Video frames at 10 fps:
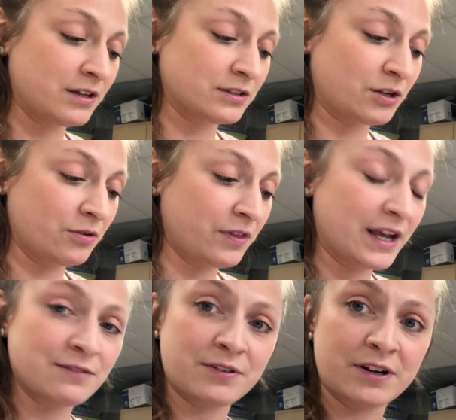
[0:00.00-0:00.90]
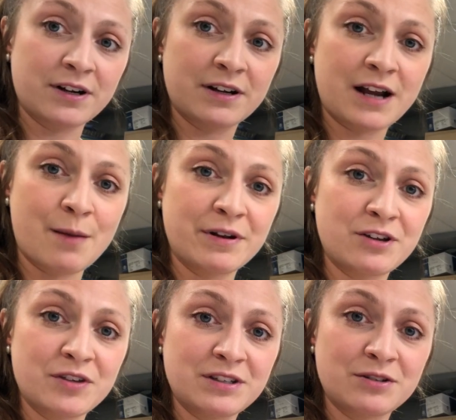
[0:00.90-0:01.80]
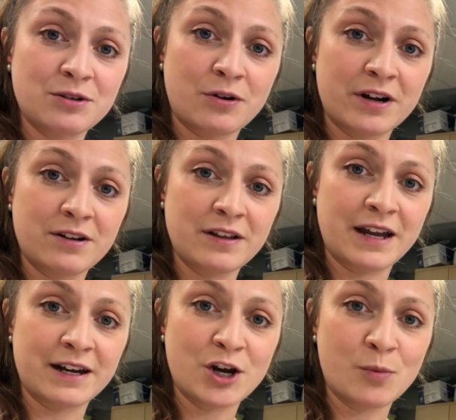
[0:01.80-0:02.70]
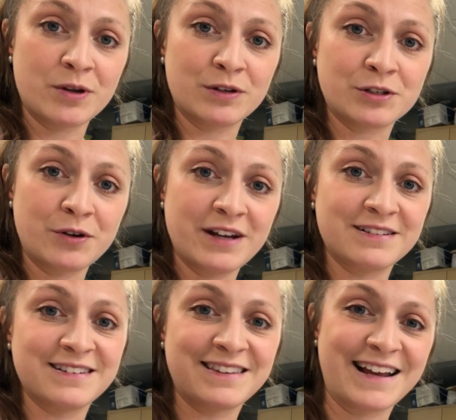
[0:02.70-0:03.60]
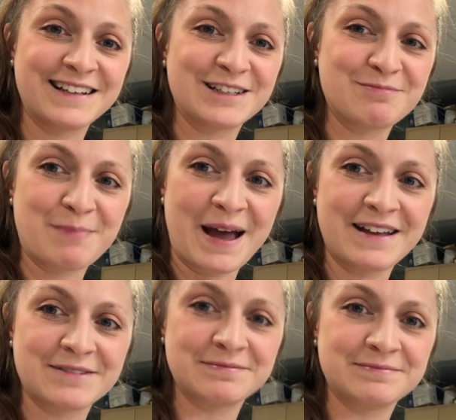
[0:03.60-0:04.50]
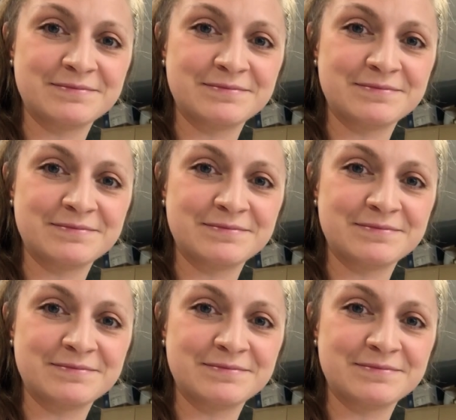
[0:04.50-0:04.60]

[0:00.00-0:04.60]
So thanks for coming to this tutorial, and I hope you enjoyed. Thanks. Bye.